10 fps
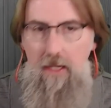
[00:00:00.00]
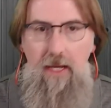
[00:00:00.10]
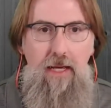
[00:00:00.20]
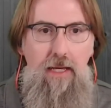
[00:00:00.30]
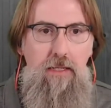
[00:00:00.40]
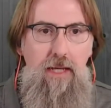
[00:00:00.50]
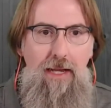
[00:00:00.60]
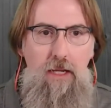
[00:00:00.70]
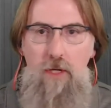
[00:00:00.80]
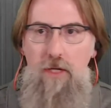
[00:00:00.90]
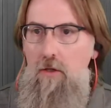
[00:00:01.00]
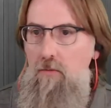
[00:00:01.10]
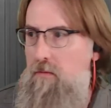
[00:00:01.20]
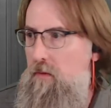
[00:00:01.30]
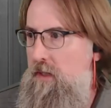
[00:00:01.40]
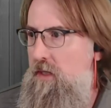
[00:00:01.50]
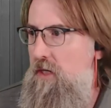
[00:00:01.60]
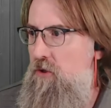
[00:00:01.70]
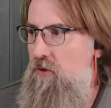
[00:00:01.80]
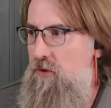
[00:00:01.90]
And any way you can
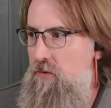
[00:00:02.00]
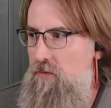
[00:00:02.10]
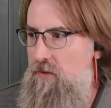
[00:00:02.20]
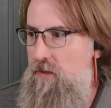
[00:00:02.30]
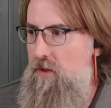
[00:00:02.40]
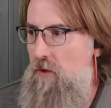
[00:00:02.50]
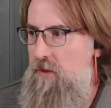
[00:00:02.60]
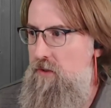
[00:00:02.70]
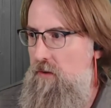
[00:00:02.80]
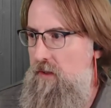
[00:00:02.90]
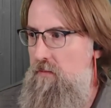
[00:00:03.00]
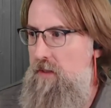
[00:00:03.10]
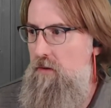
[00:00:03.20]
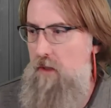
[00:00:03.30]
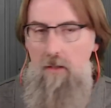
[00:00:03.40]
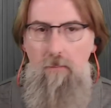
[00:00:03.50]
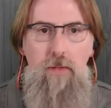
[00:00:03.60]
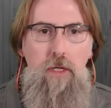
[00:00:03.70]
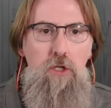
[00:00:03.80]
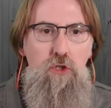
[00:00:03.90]
engage your students is always going to be good.
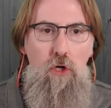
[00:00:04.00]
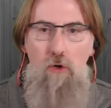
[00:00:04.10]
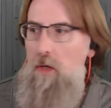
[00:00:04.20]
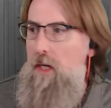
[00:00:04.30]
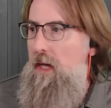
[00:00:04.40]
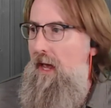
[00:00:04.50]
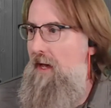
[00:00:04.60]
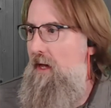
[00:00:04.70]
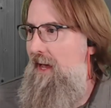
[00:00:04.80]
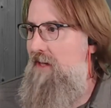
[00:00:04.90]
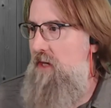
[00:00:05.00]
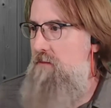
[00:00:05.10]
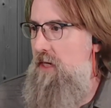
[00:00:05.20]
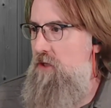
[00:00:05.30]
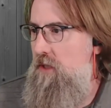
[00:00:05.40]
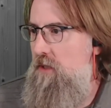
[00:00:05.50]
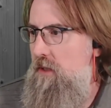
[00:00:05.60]
So as I mentioned,